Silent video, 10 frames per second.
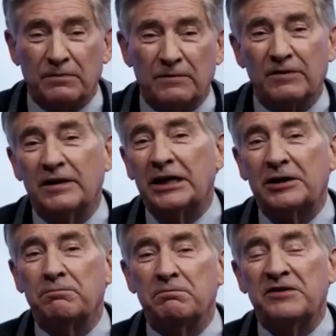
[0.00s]
they
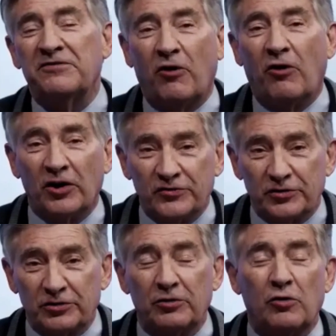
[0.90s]
can be
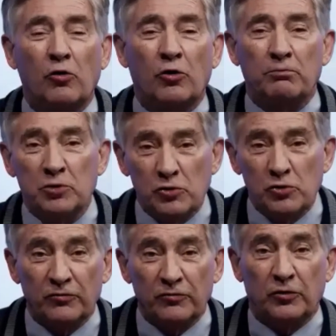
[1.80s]
fostered or
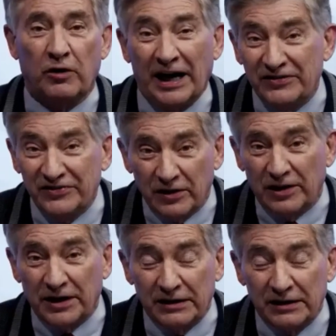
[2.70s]
moved or
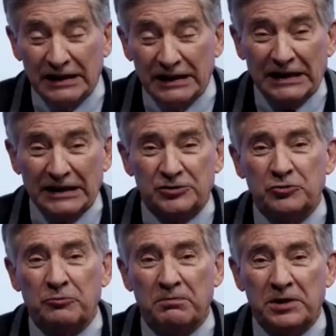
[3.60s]
isolated to
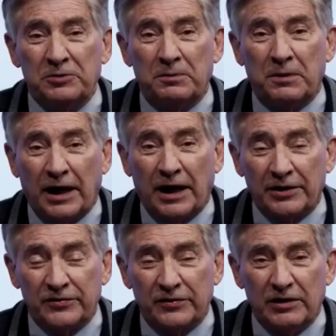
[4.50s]

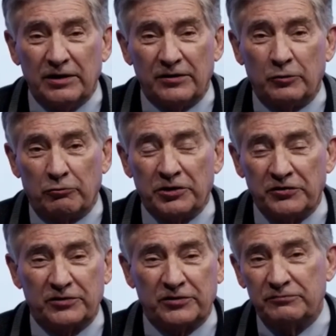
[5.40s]
minimize the
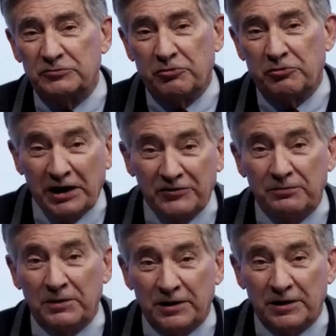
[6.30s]
risk of
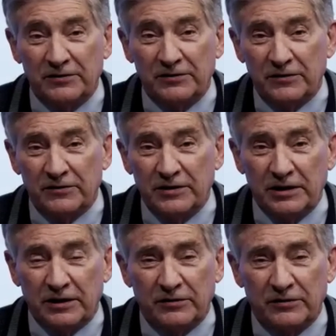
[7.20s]
transmitting this
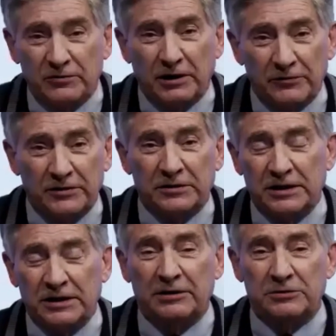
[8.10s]
disease throughout the
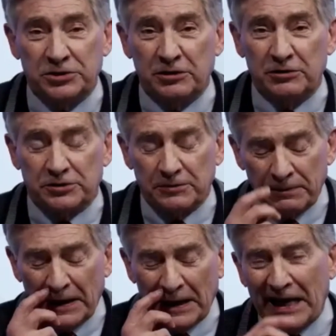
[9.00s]
entire shelter.
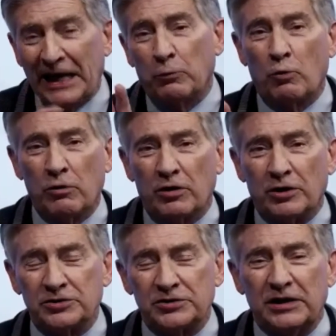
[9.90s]
And worse,